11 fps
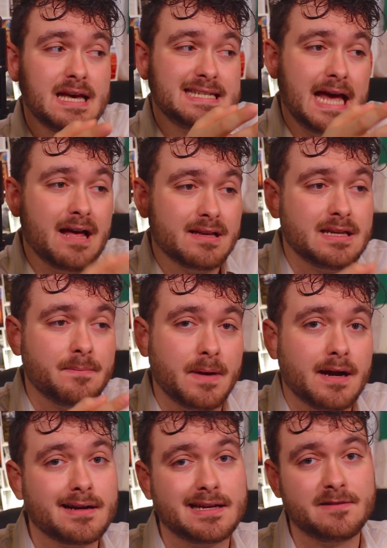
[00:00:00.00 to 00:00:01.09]

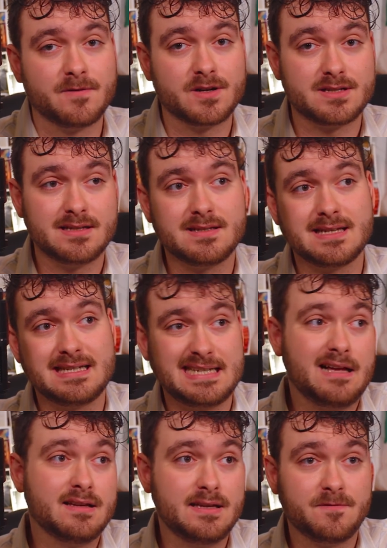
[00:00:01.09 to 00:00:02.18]
Italian-American versus
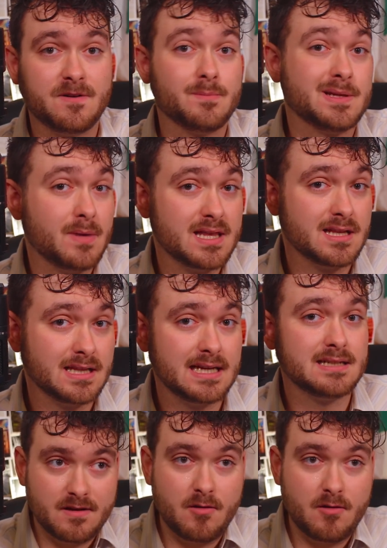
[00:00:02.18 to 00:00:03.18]
Italian from the motherland.